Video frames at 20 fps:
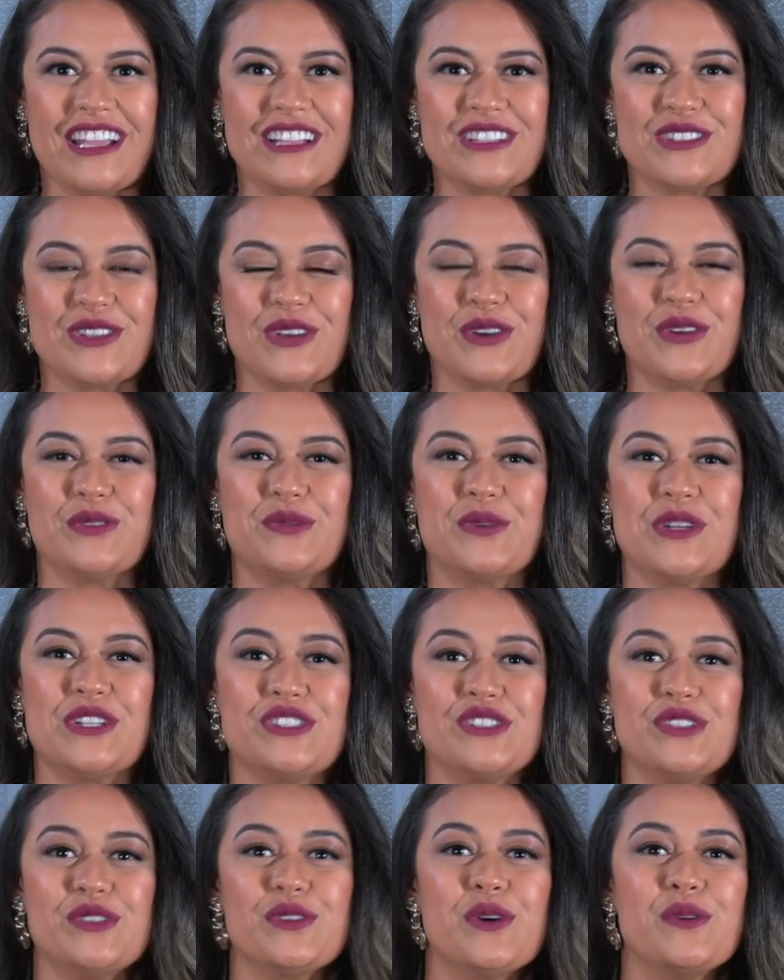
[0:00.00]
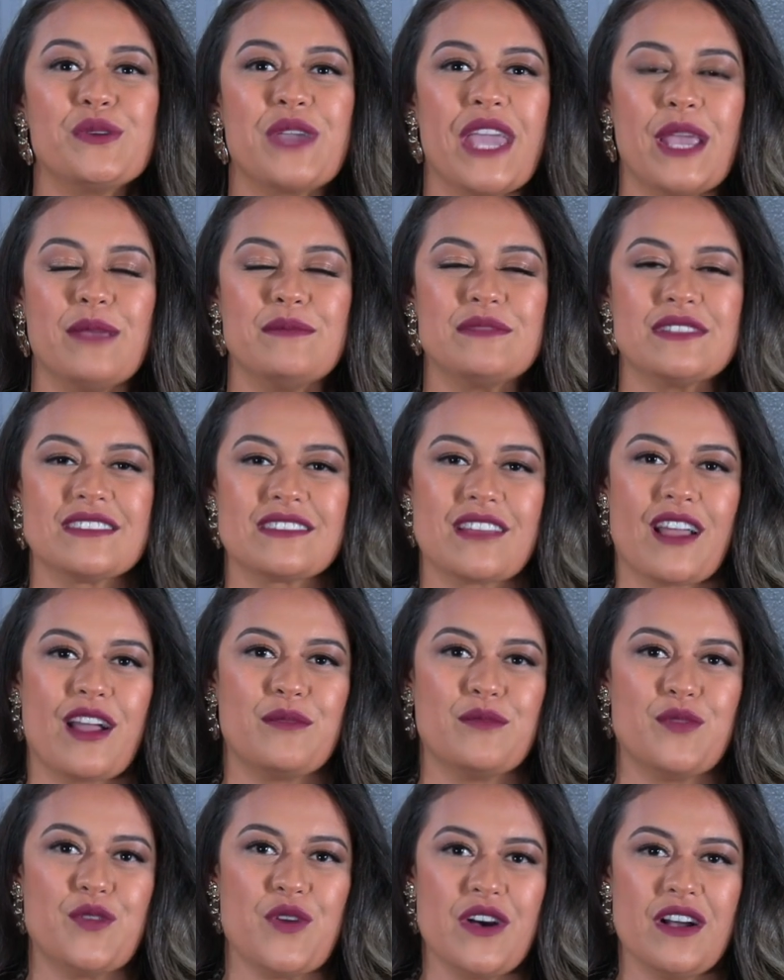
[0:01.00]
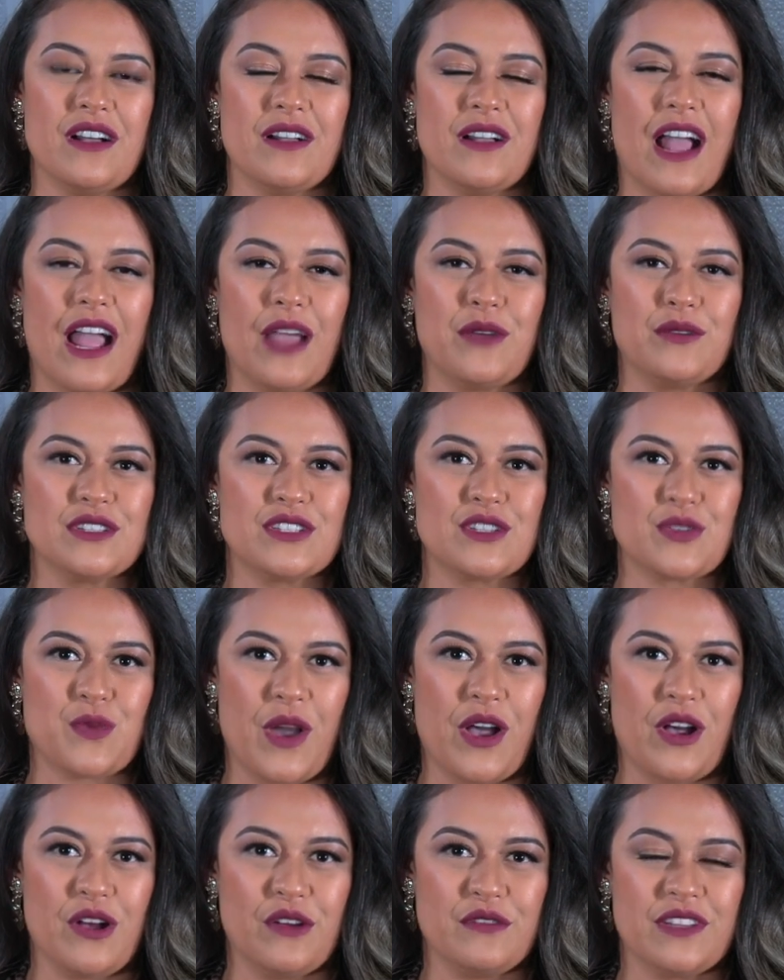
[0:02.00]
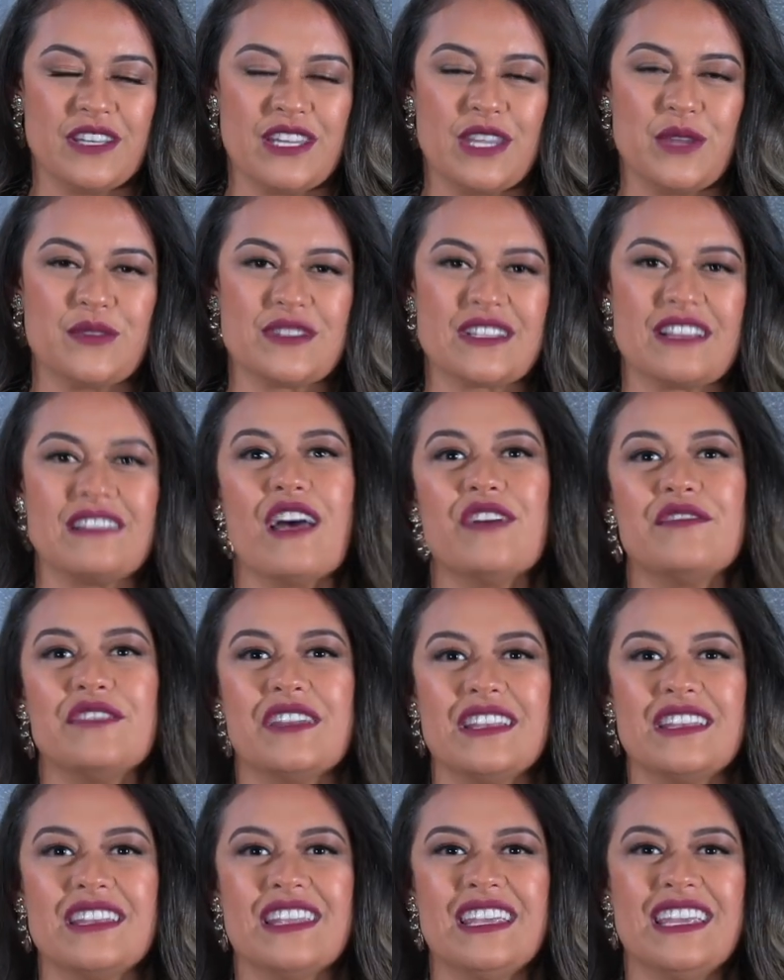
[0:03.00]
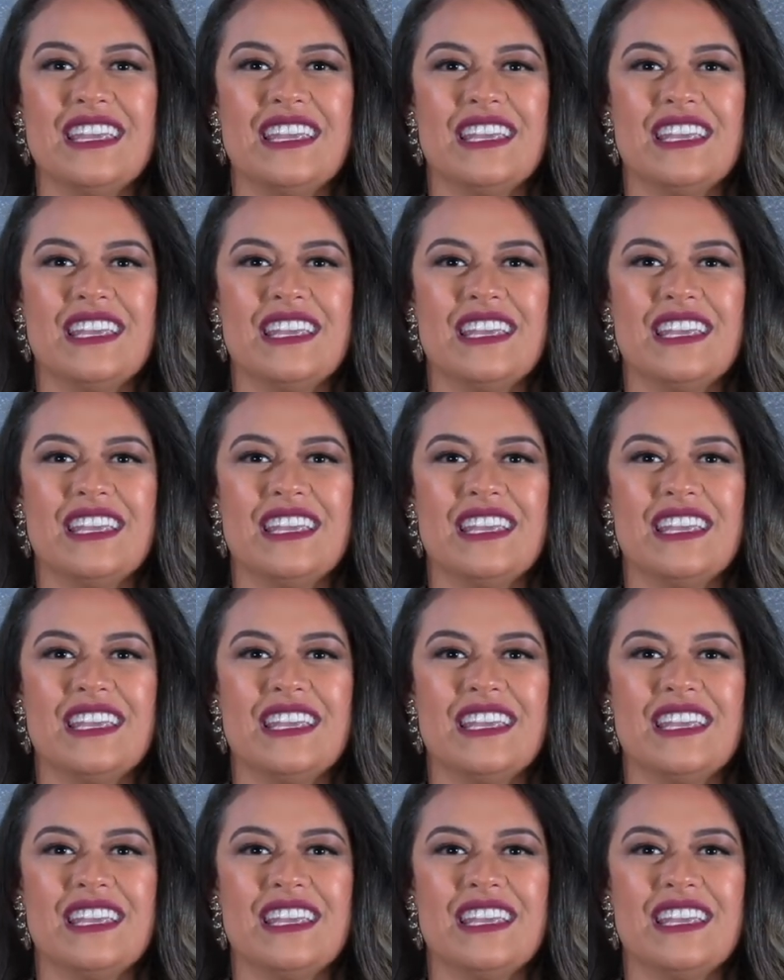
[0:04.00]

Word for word: And so when judo came to Samoa, I was 12 and he was 11.